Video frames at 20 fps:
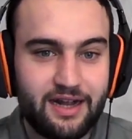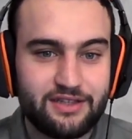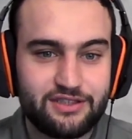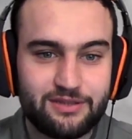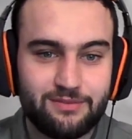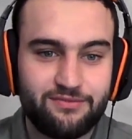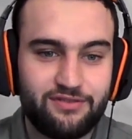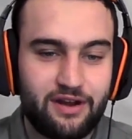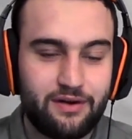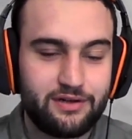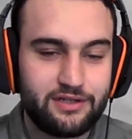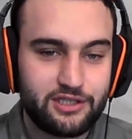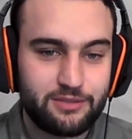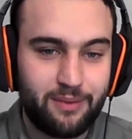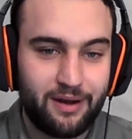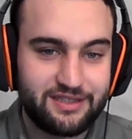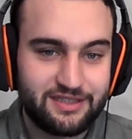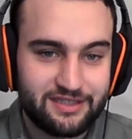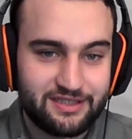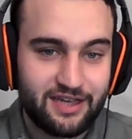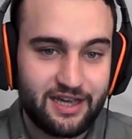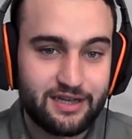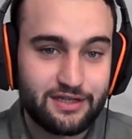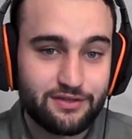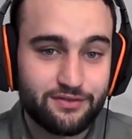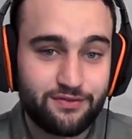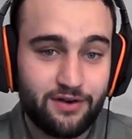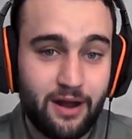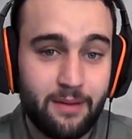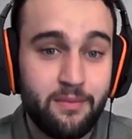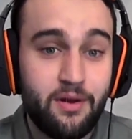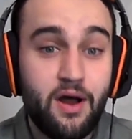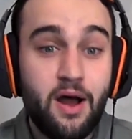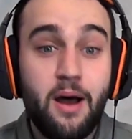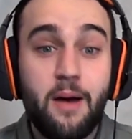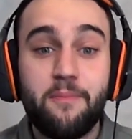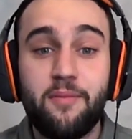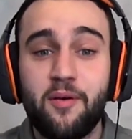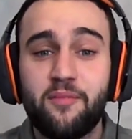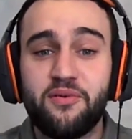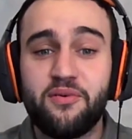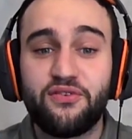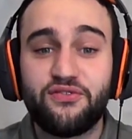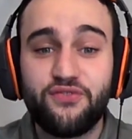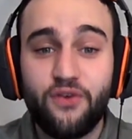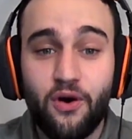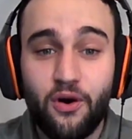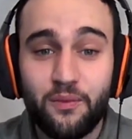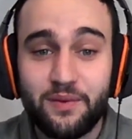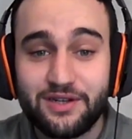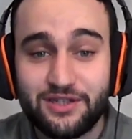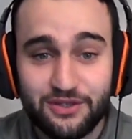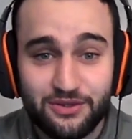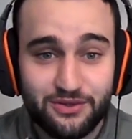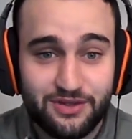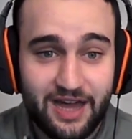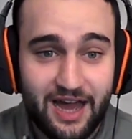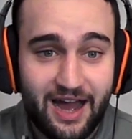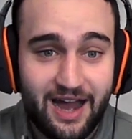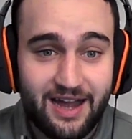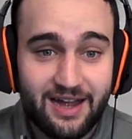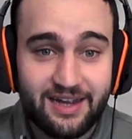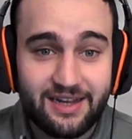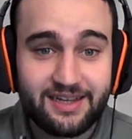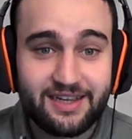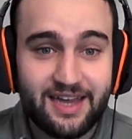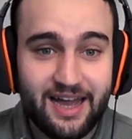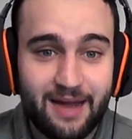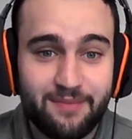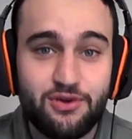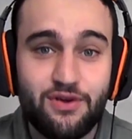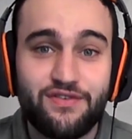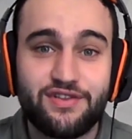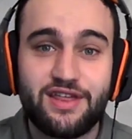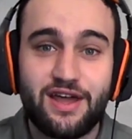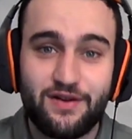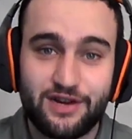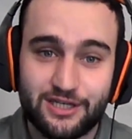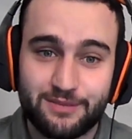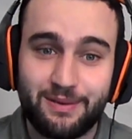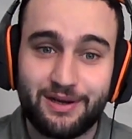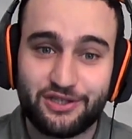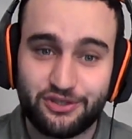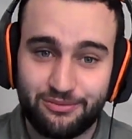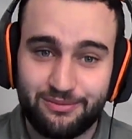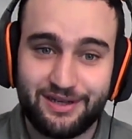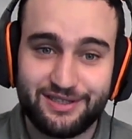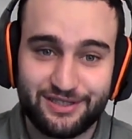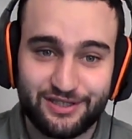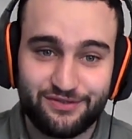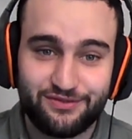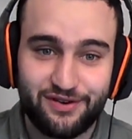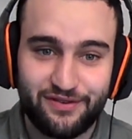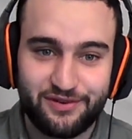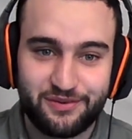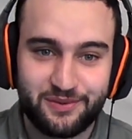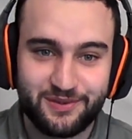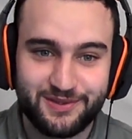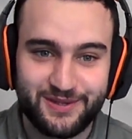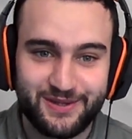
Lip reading: at some very spicy takes from. But before we do that, Cam, you have a very special message for everyone.